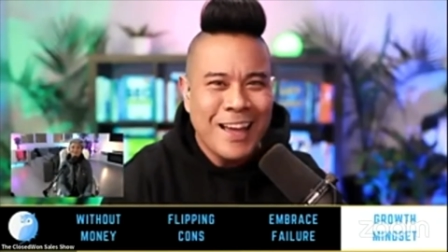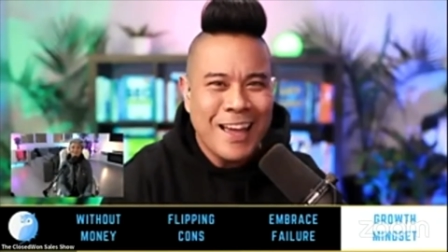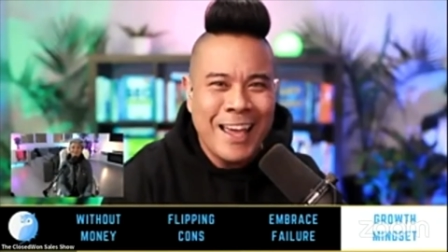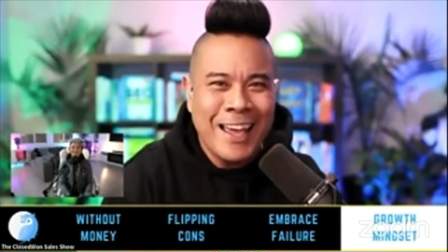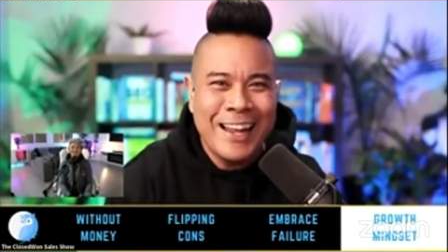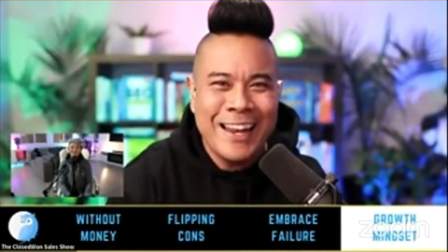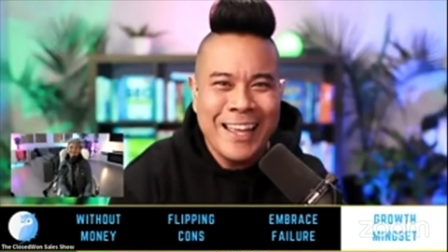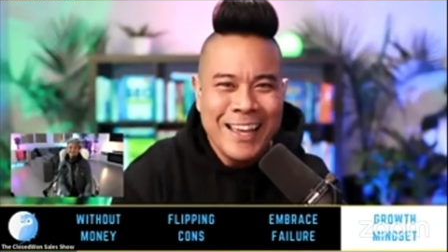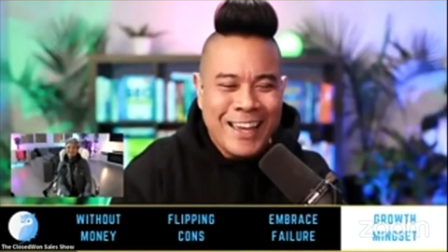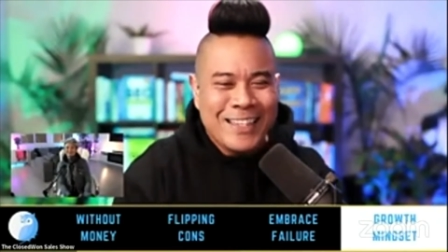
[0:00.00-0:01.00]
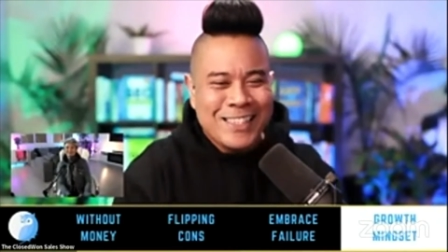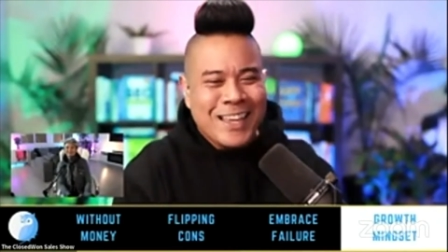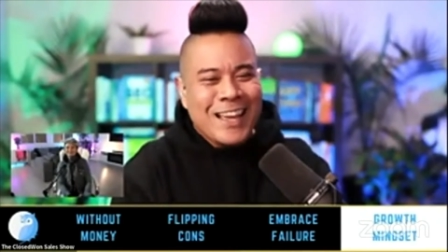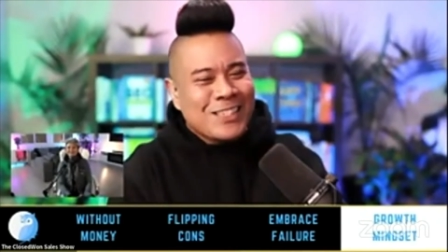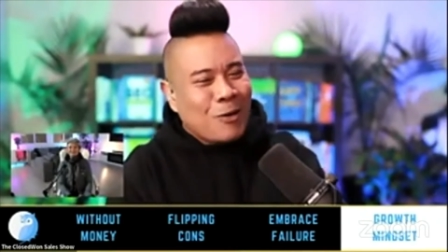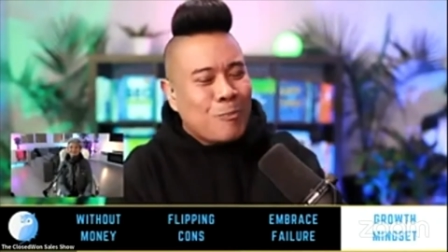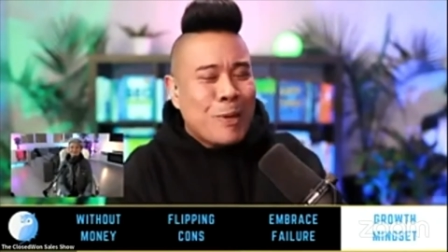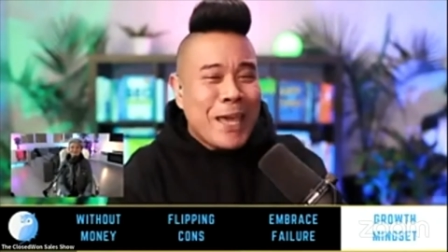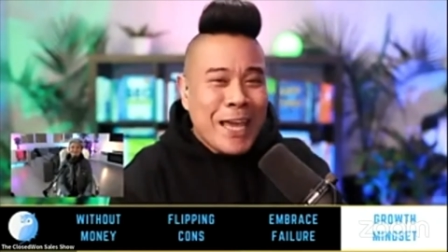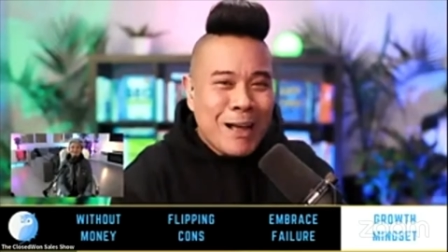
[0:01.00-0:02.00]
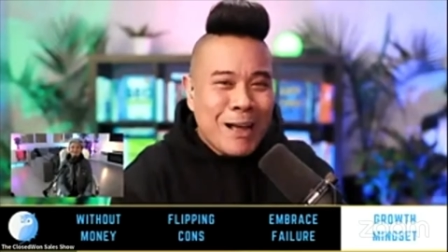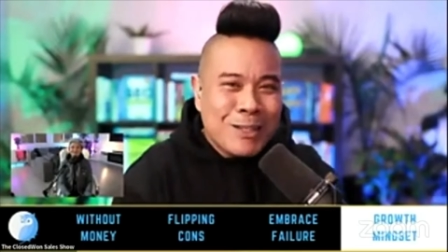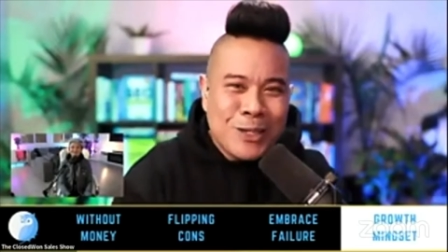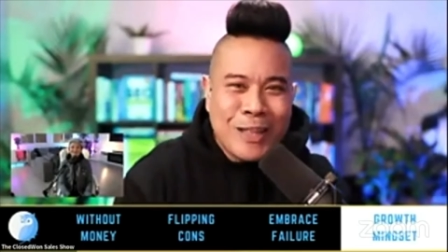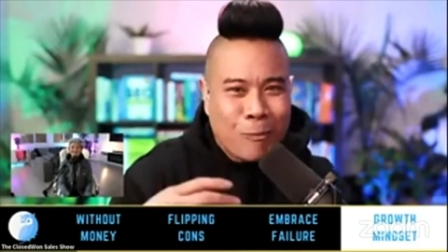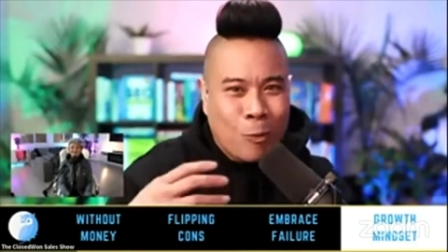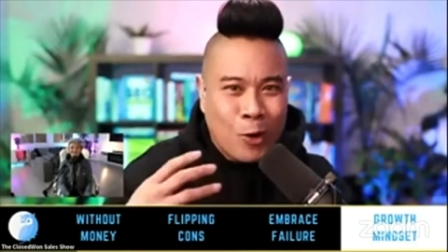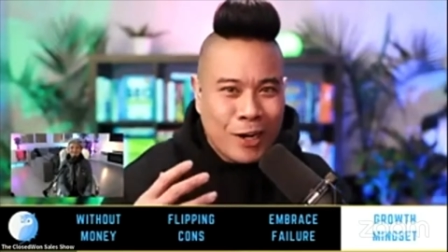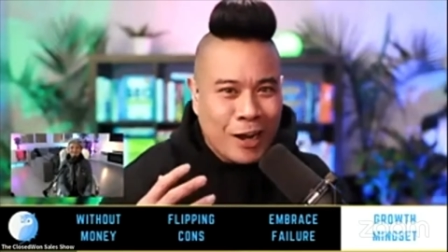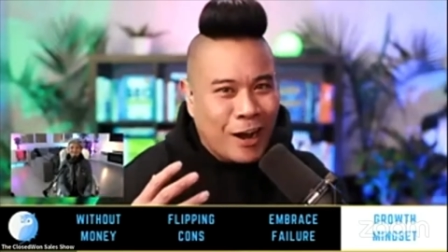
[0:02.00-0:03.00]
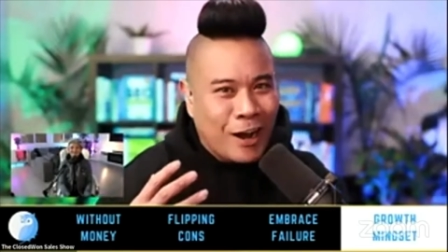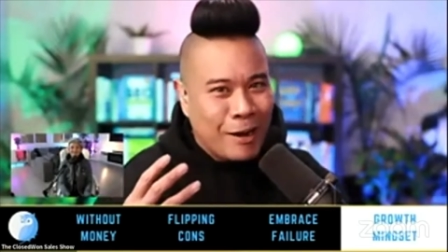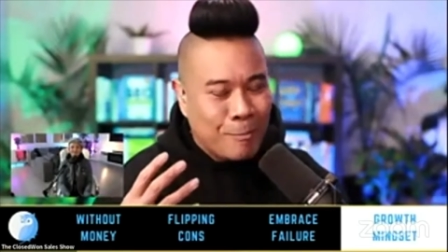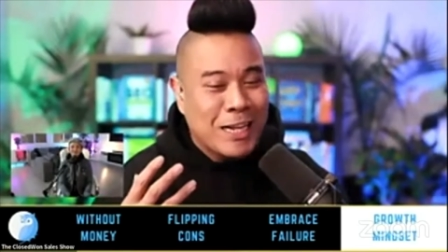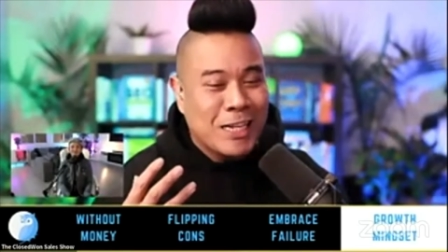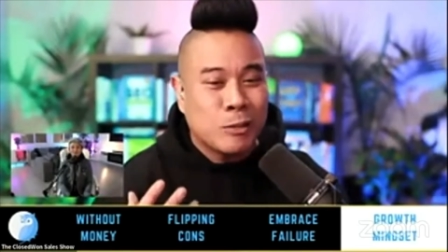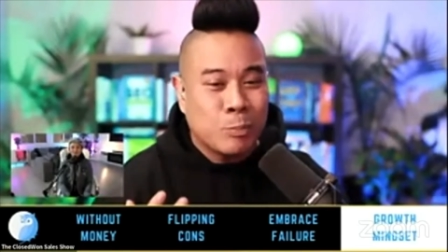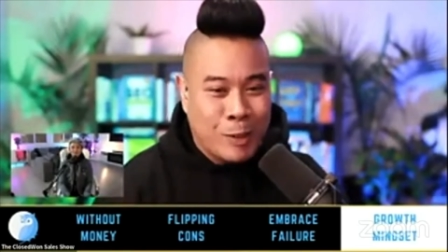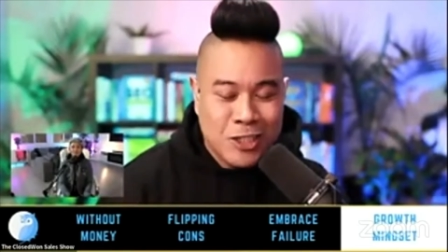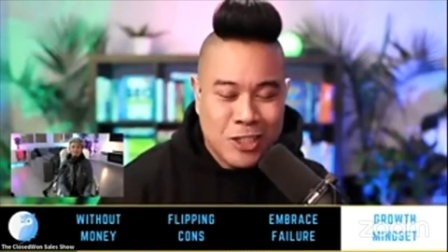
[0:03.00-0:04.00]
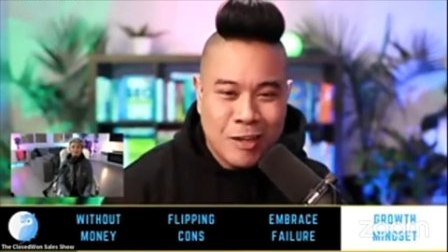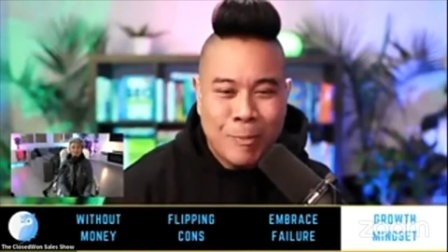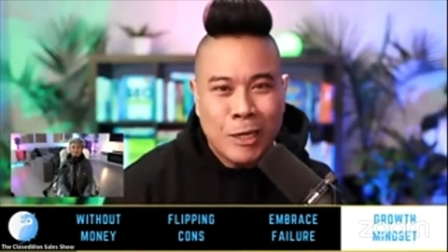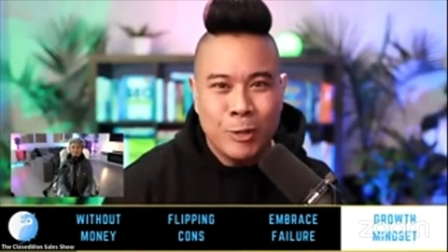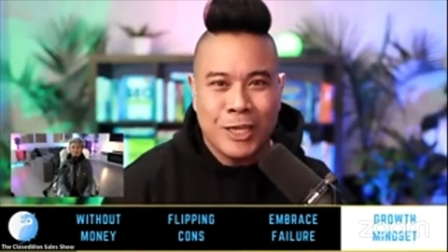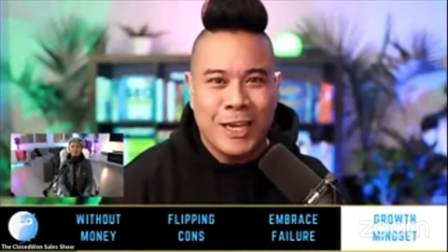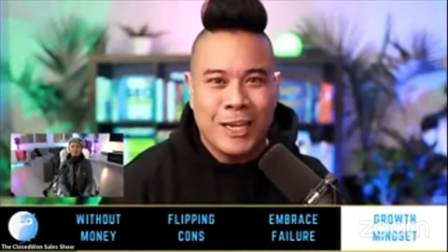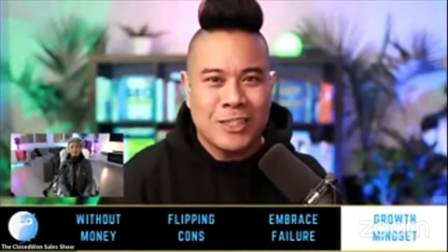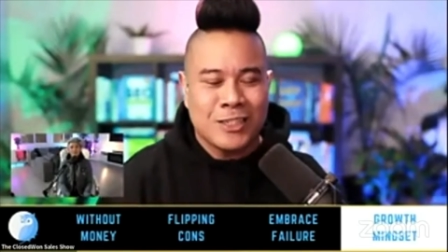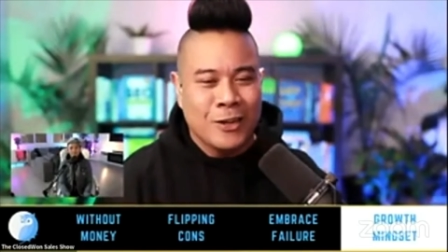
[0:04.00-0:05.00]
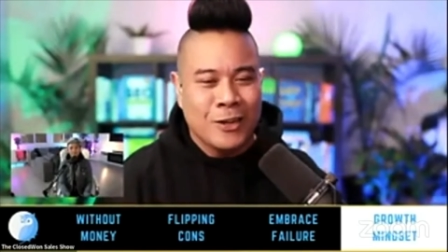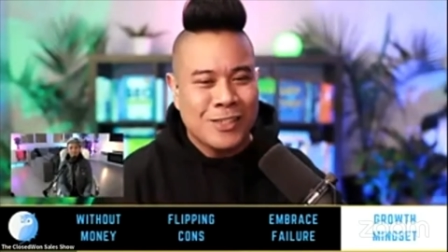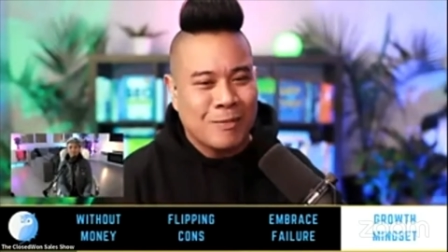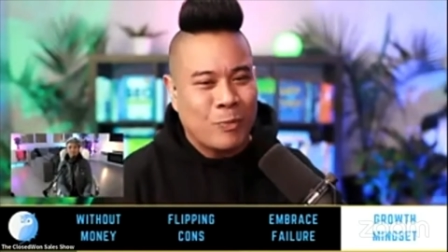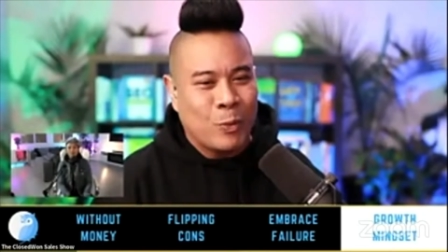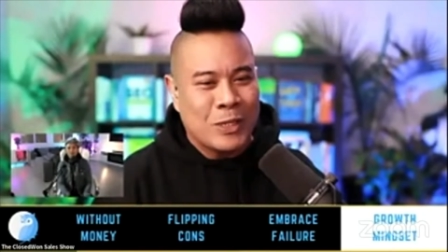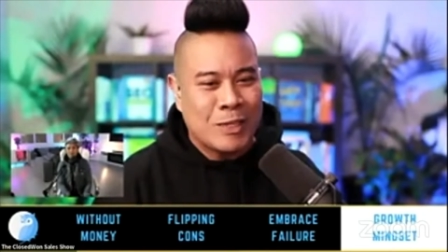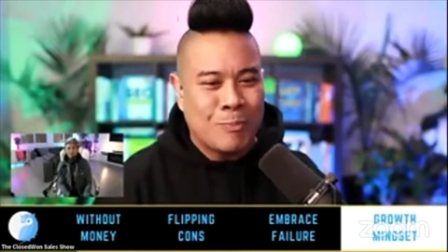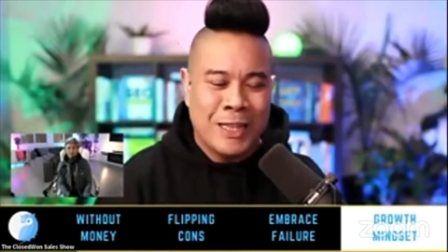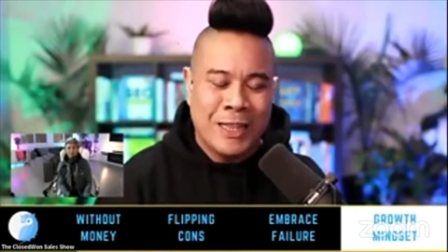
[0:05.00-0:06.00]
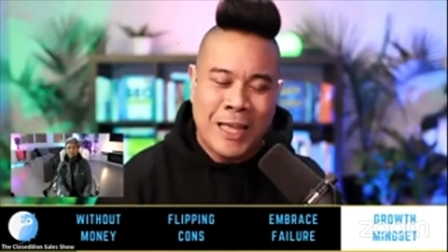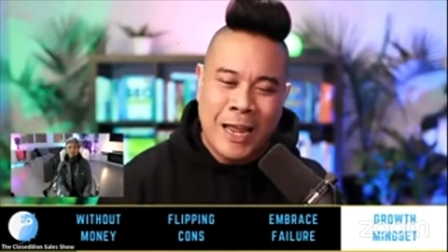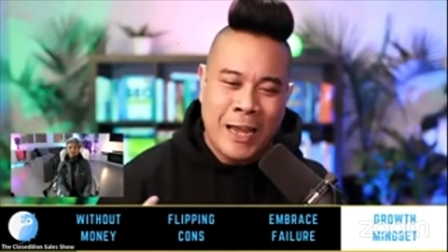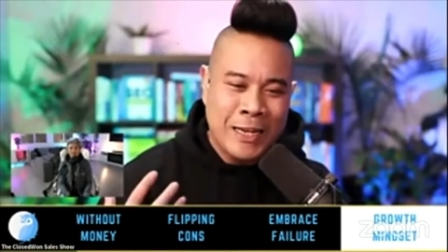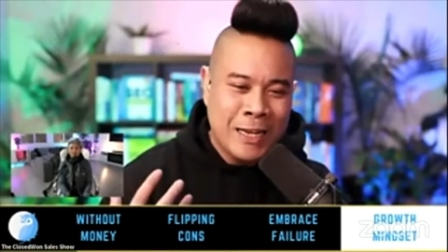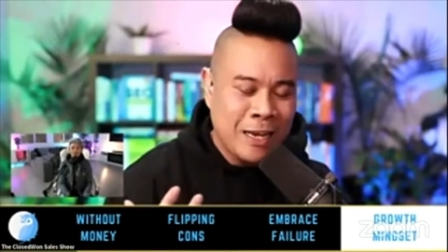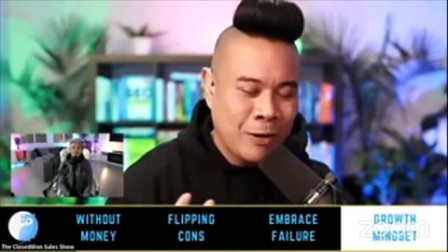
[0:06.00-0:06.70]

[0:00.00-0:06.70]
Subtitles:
And it's so being able to like work on my speech, my communication skills was something that I